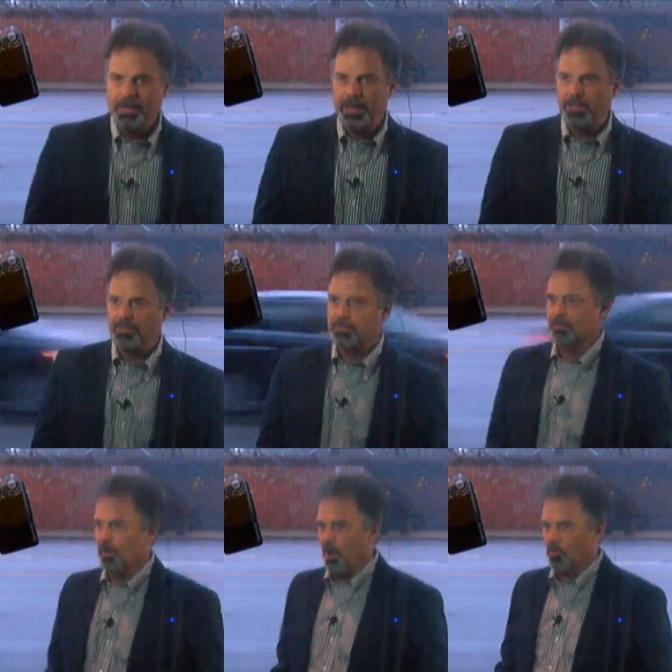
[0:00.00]
it
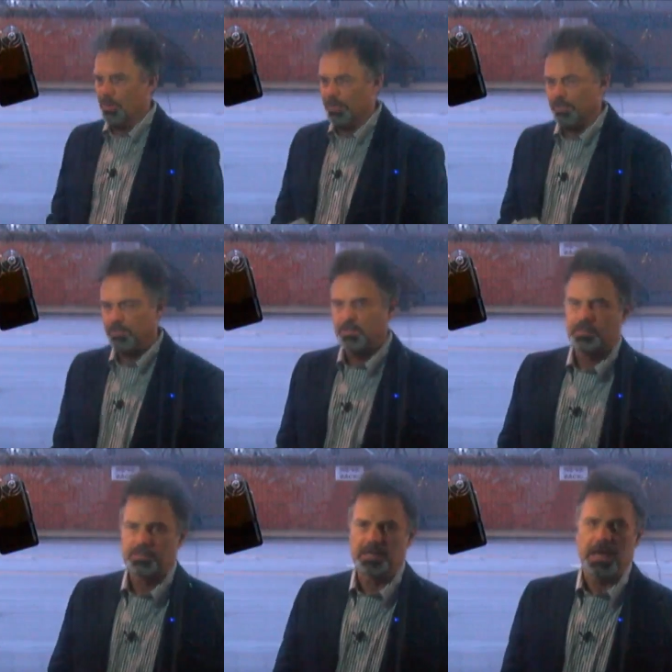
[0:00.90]
has
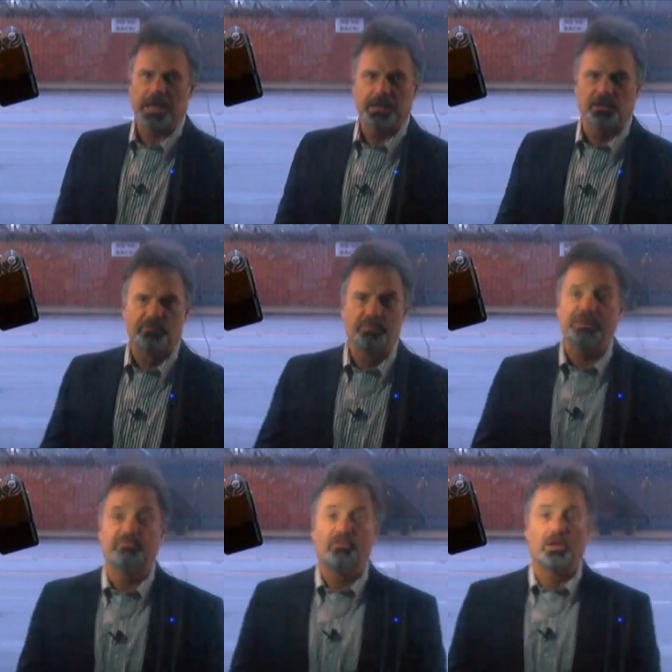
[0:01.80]
always kind of
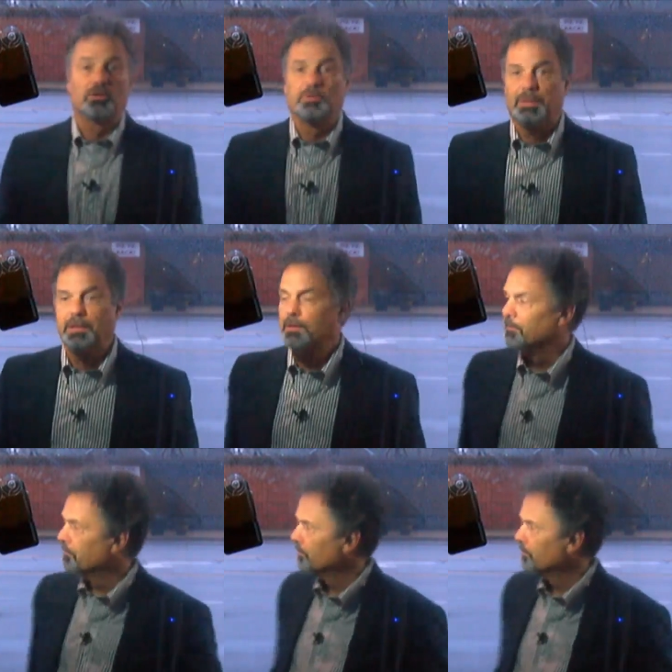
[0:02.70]
befuddled me.